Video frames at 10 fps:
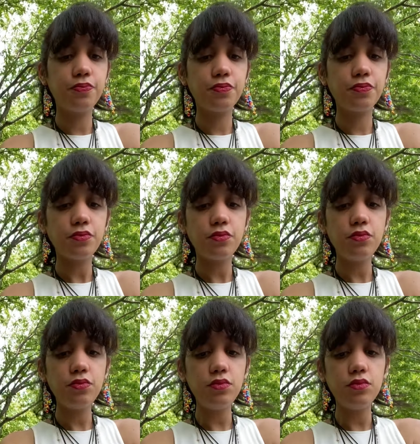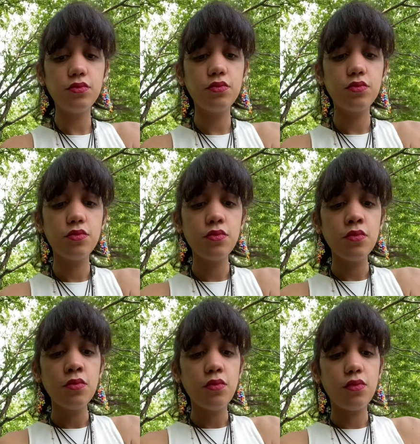
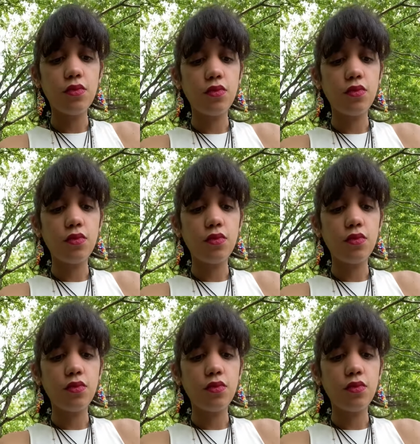No one is speaking in this clip.